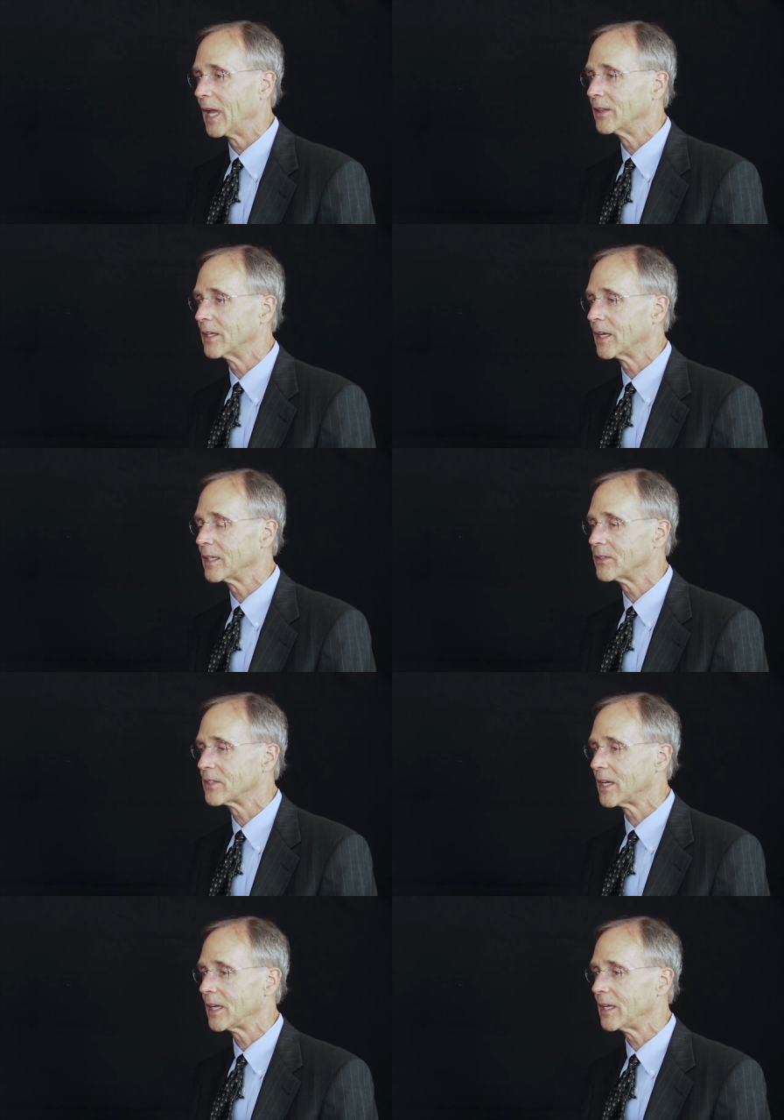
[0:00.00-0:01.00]
And then I
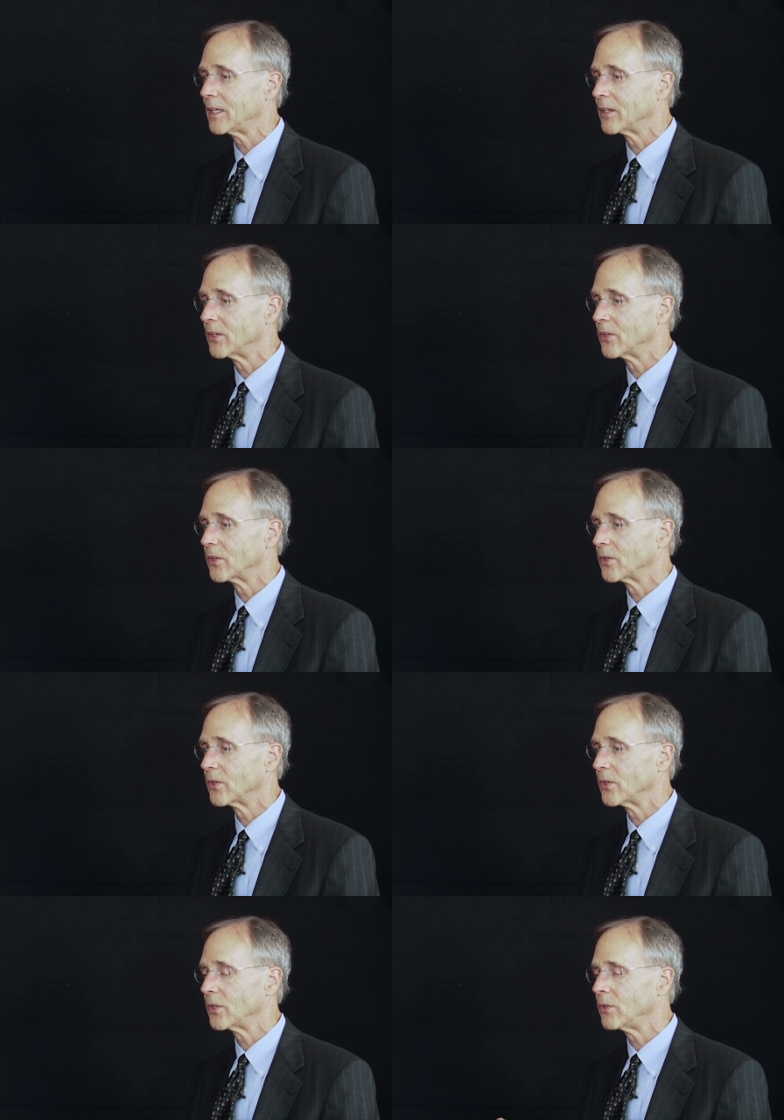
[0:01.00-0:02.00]
say,
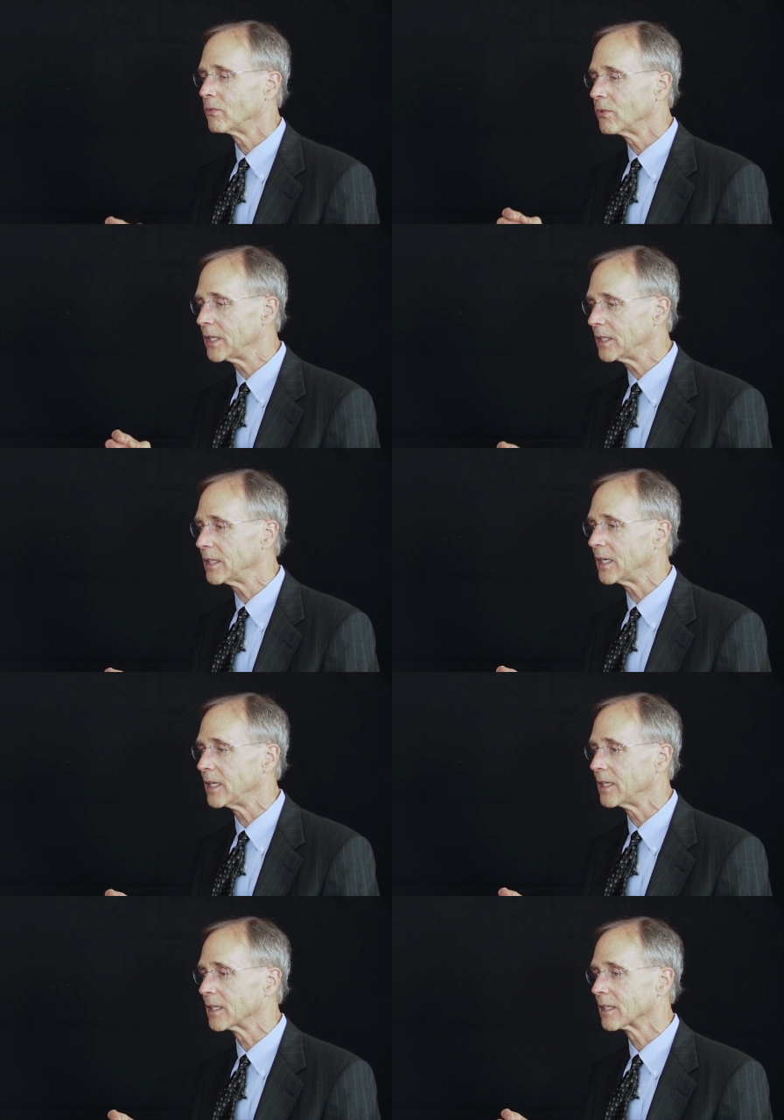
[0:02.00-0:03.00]

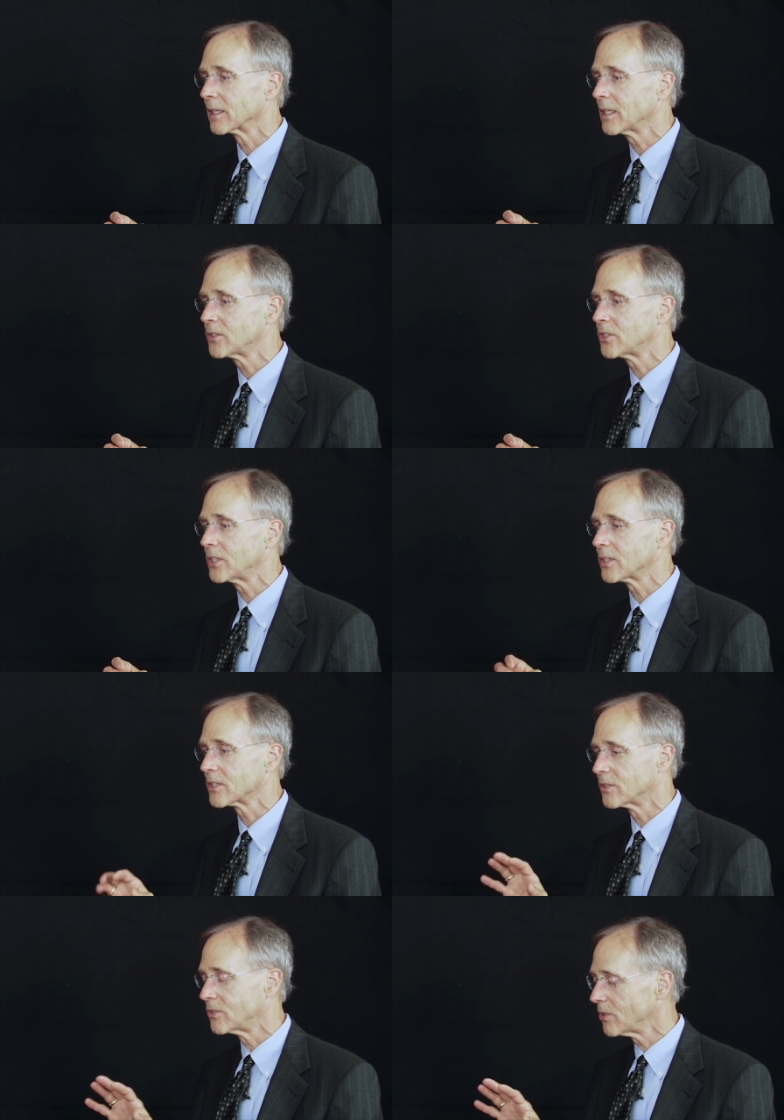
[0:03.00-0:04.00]
really, let's
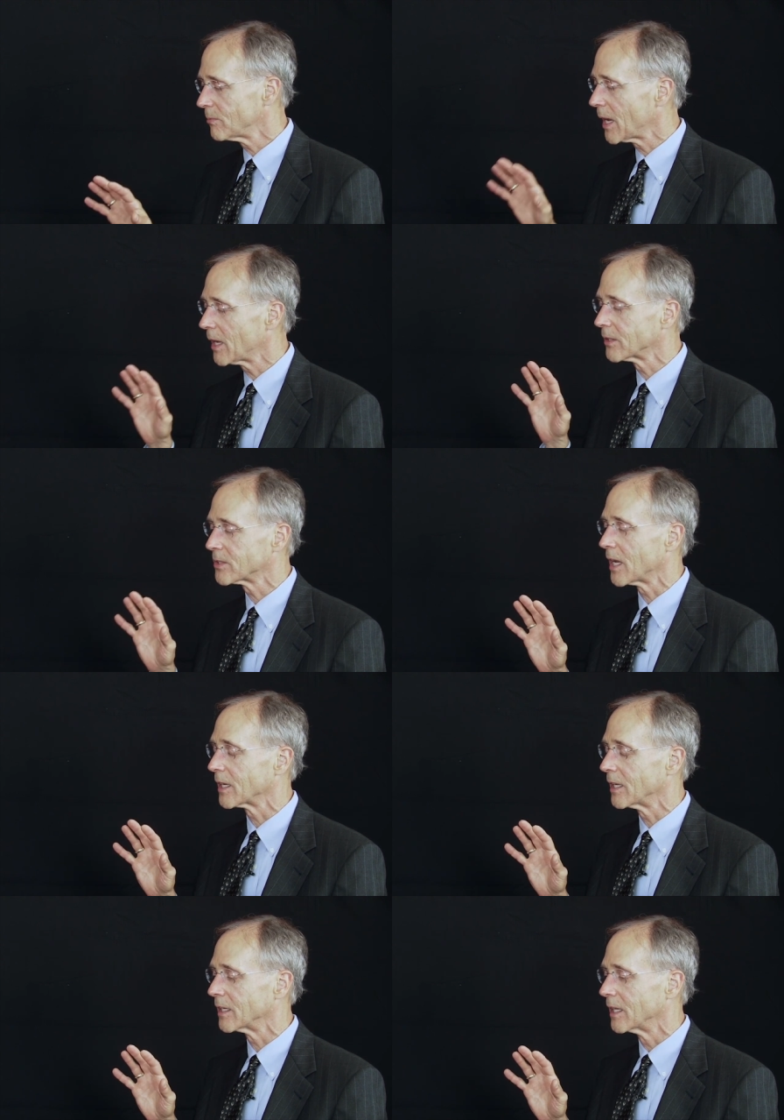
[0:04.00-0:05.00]
just zoom out a
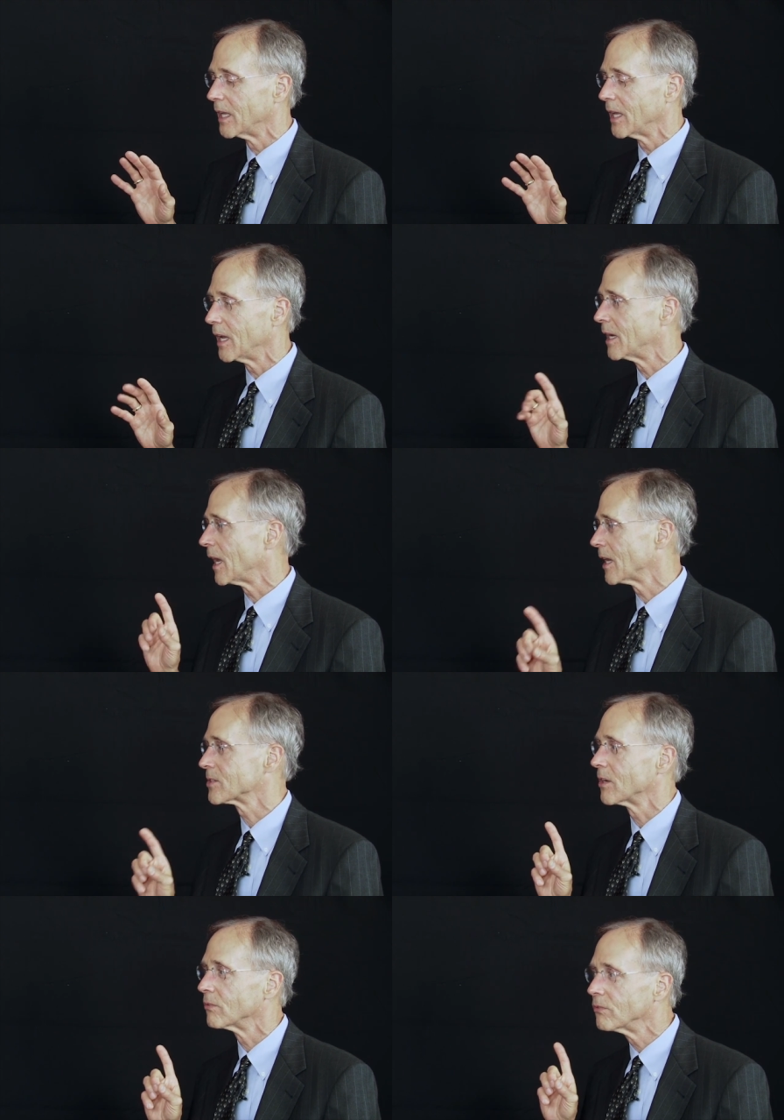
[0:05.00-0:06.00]
second and
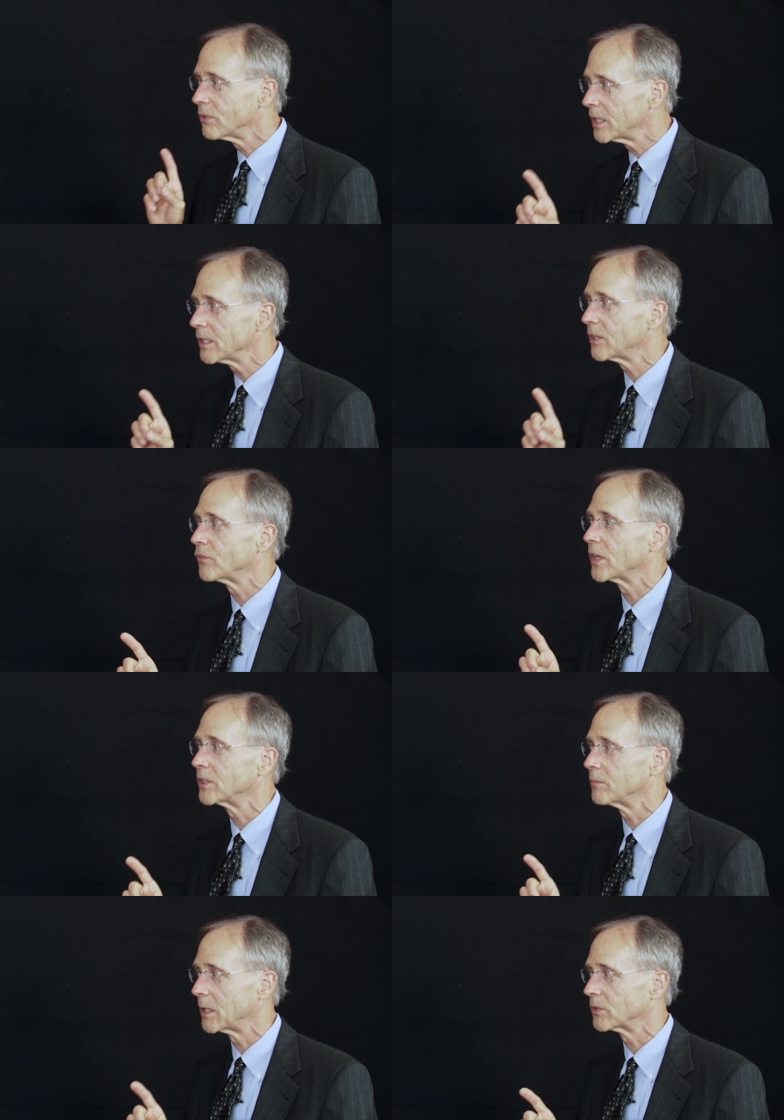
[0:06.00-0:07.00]
ask a really
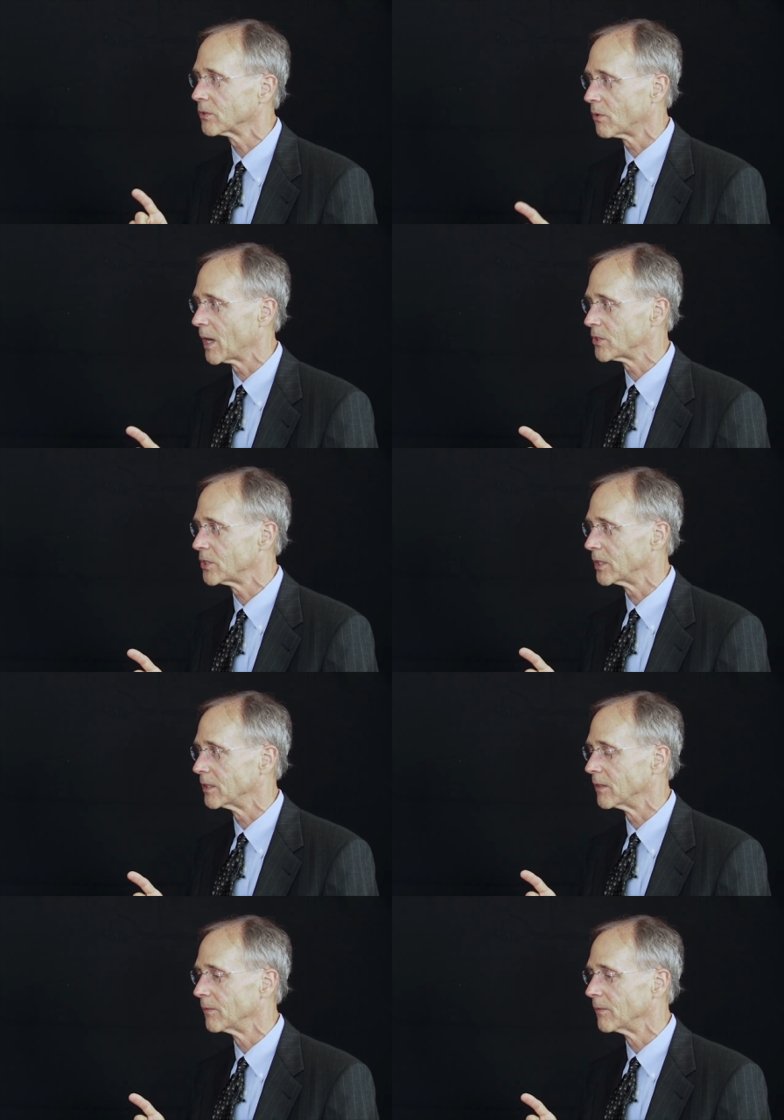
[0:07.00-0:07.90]
fundamental question.